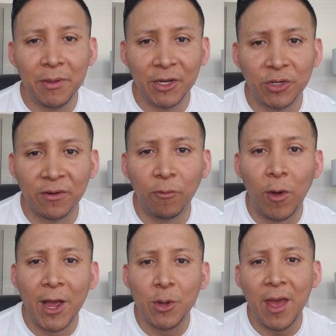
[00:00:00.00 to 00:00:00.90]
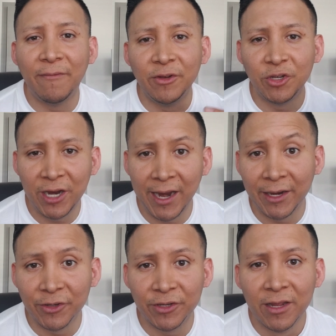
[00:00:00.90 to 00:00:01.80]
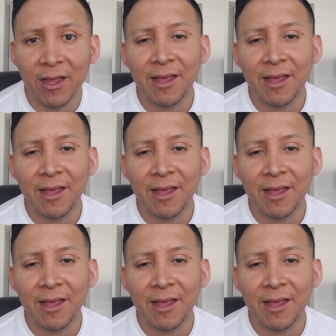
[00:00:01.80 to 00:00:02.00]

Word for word: picture of why you haven't changed.